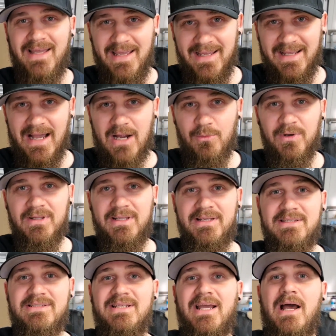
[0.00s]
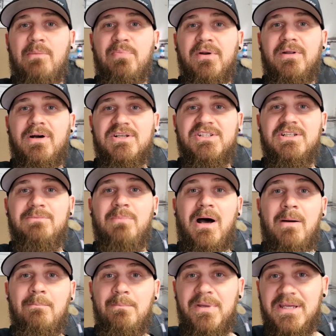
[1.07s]
it got released. It got production
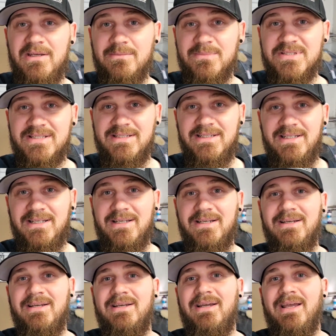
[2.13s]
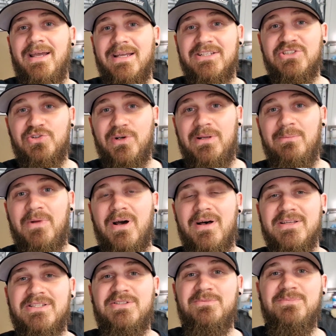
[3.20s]
by B M C Extreme
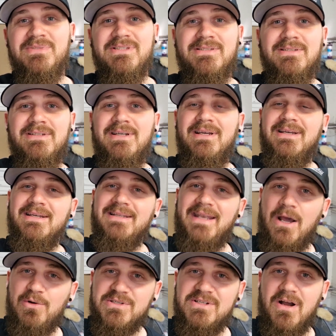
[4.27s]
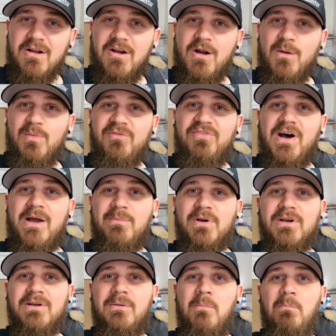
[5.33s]
Customs. Now it's not carbon
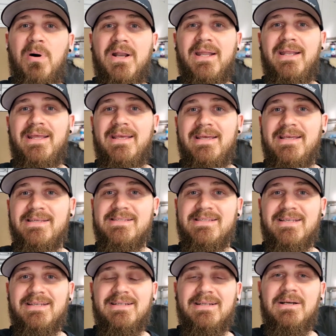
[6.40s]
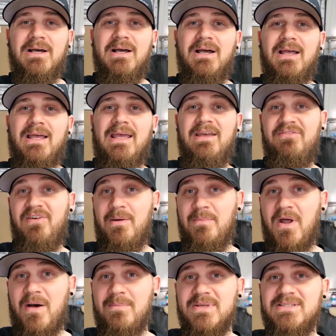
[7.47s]
fiber, but it is, if I'm
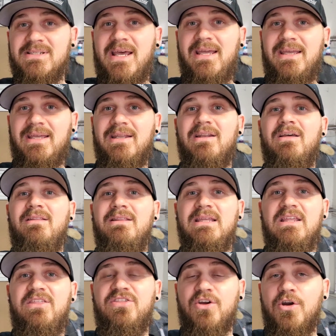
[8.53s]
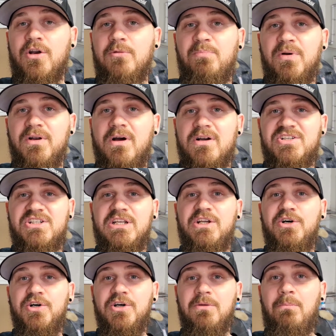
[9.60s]
not mistaken, the third production
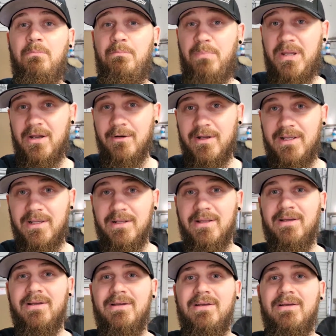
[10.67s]
hood period